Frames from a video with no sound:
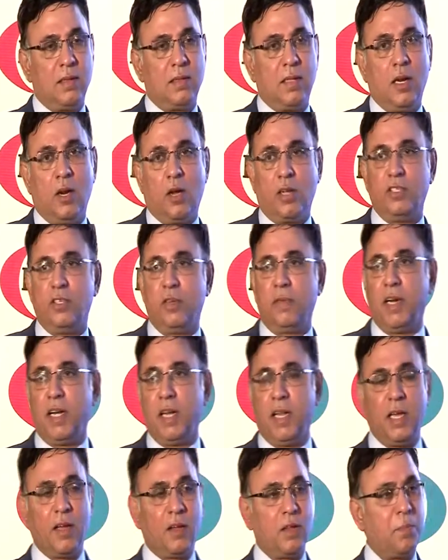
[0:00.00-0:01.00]
the
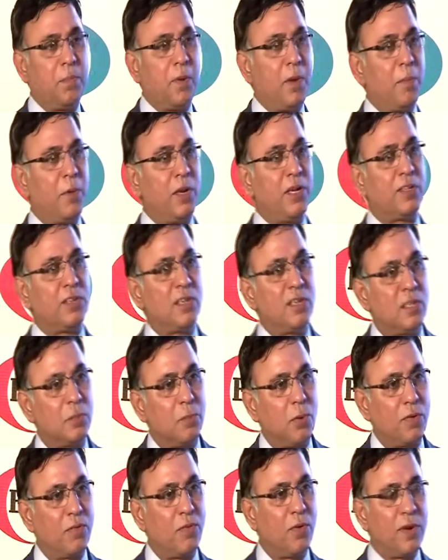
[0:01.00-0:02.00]
longevity of the population is
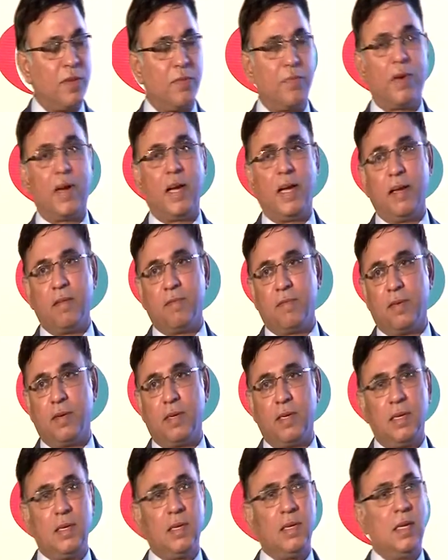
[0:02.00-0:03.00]
about 45,
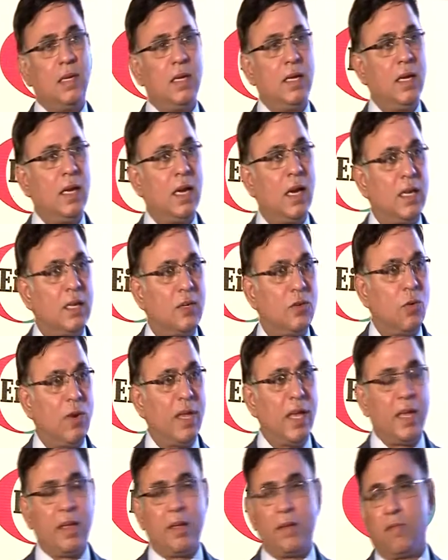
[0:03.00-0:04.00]
and
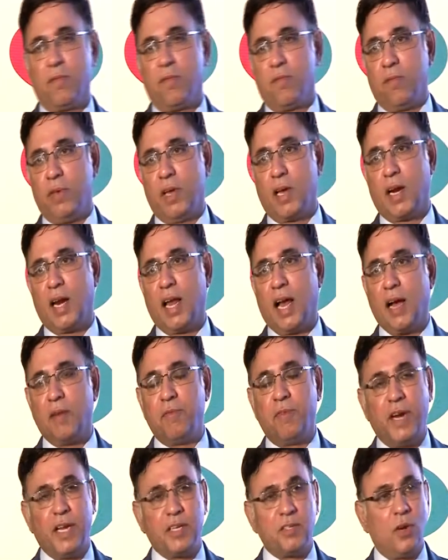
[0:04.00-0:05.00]
today our
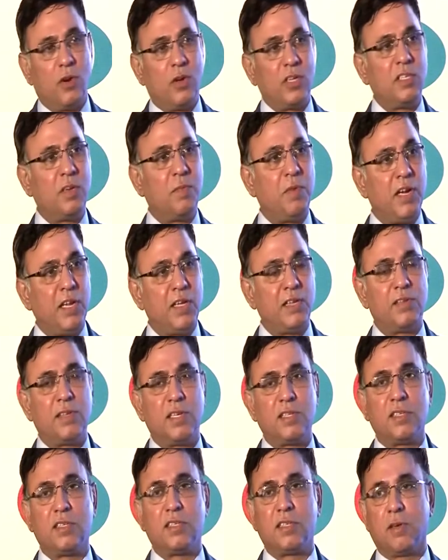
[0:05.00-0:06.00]
average longevity is
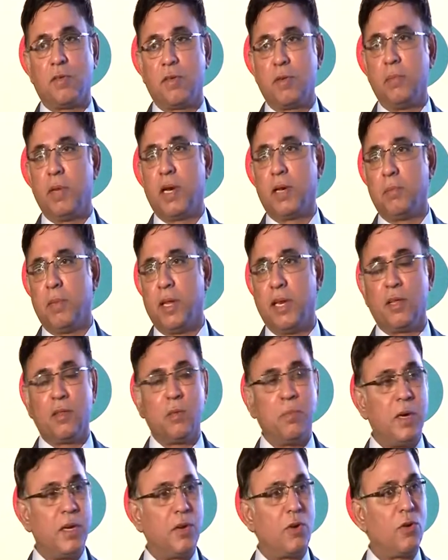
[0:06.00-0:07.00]
67. Many of
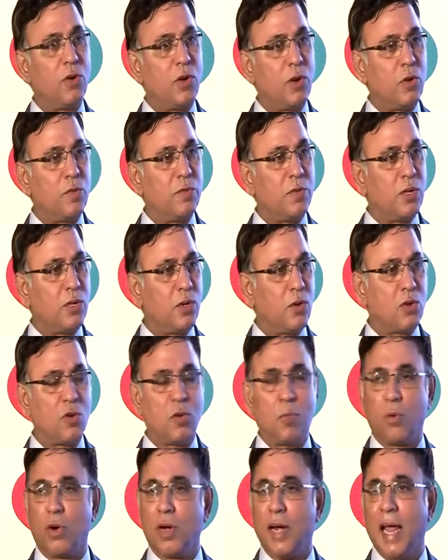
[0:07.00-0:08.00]
the metro towns, we are
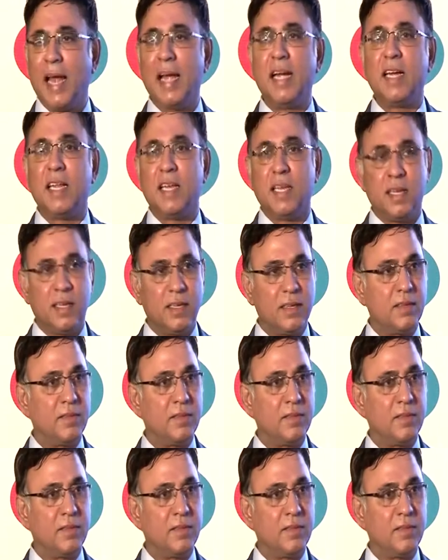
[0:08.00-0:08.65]
talking about 90.